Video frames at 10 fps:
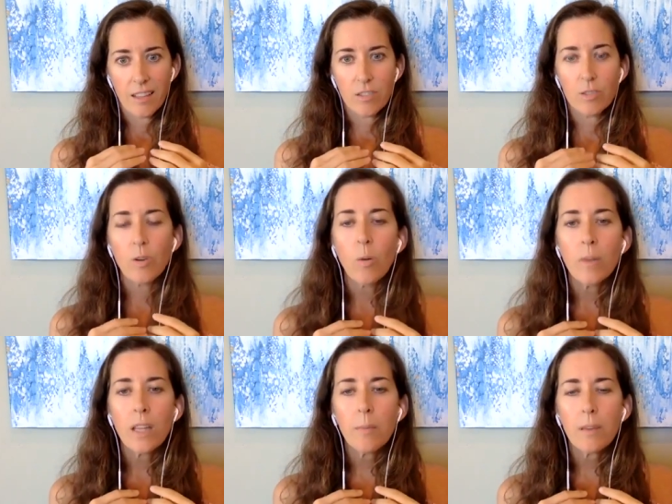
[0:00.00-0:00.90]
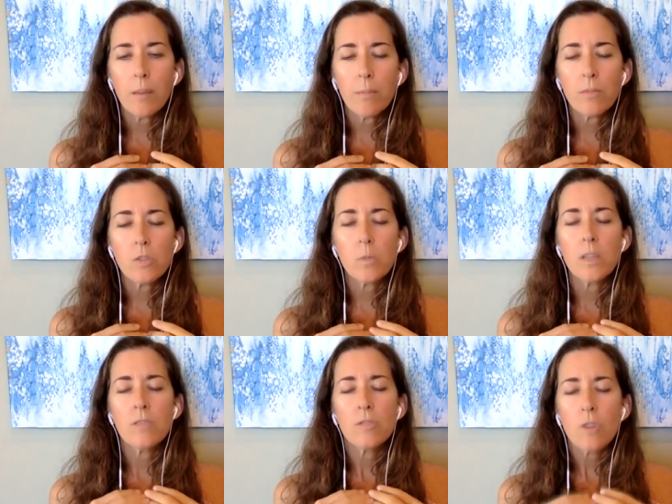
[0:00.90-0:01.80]
So many people
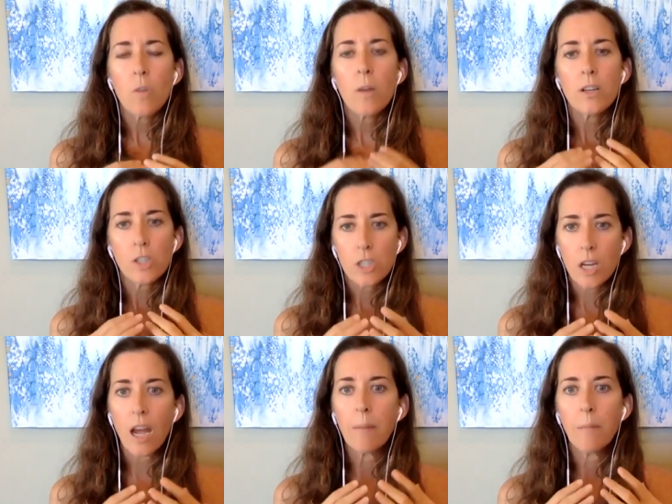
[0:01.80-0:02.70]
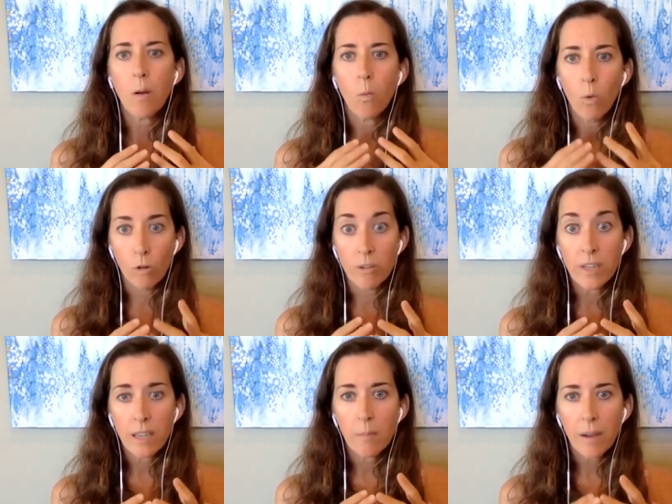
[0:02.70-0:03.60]
spend so much time
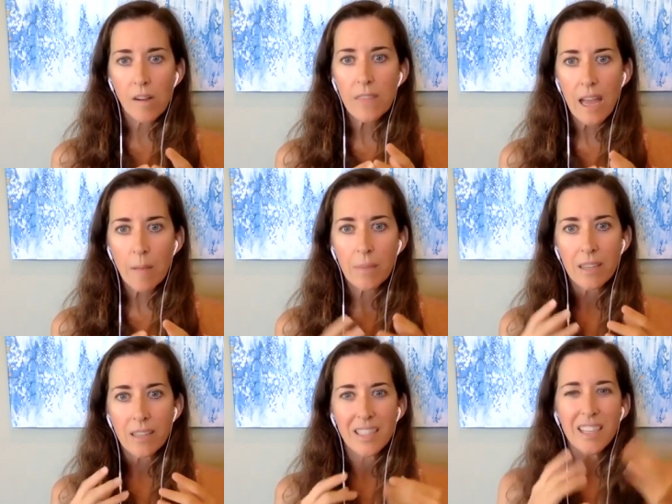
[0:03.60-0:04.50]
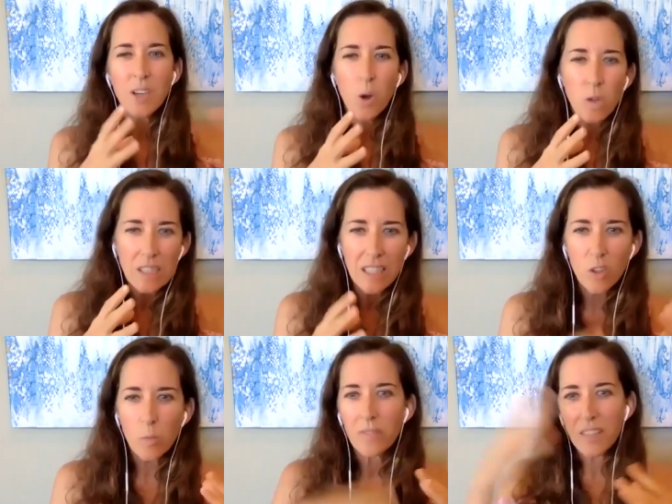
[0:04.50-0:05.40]
worrying about that because they know a
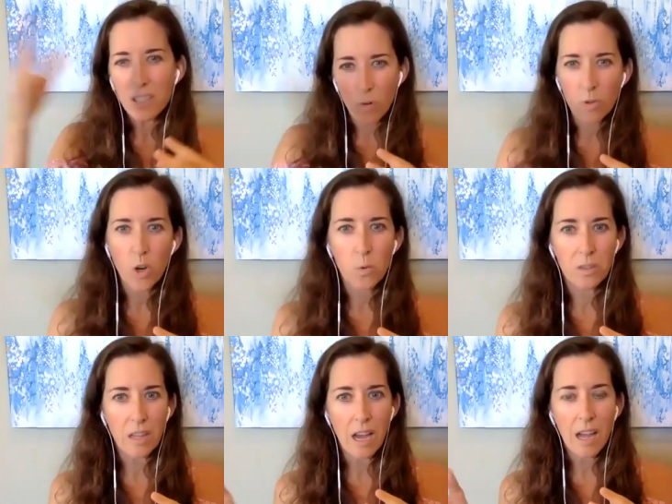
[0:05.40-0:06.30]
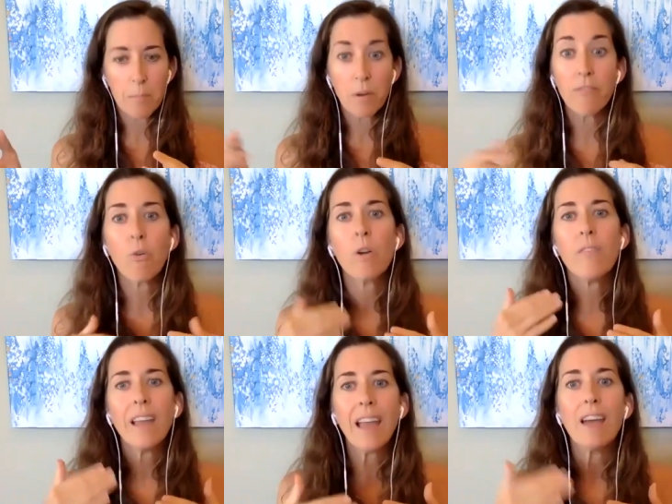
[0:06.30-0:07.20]
little, but they don't know a lot before
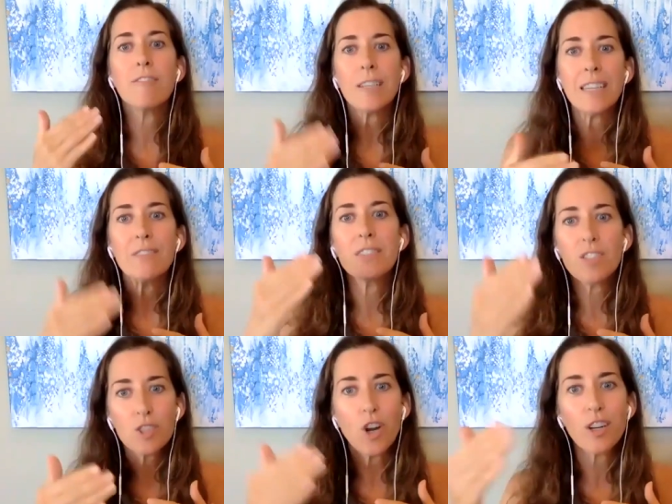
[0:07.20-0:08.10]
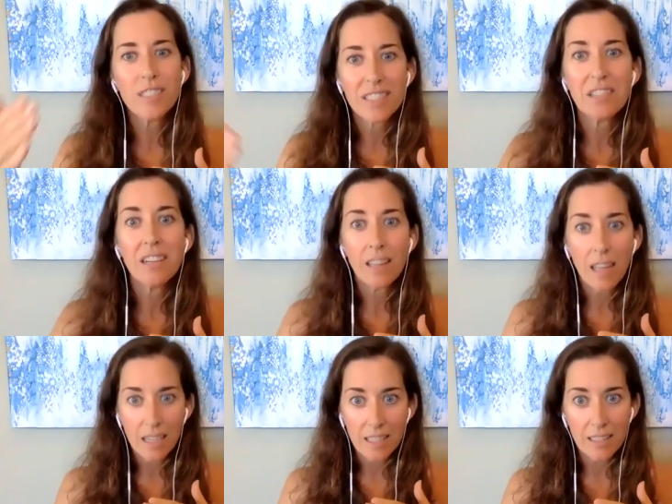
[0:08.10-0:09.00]
they ever even start seeing
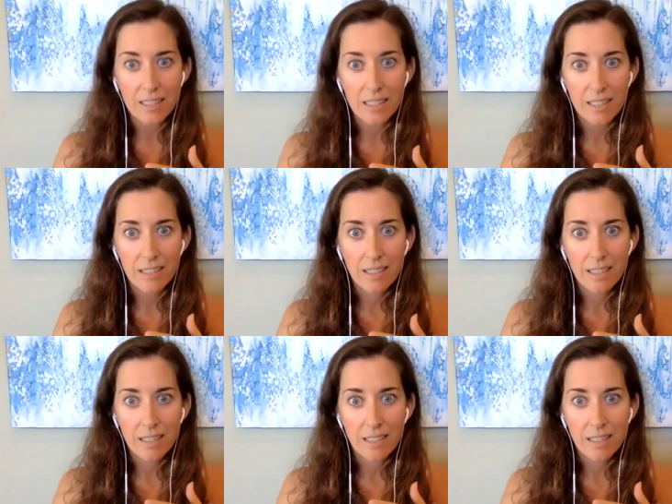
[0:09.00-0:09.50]
clients.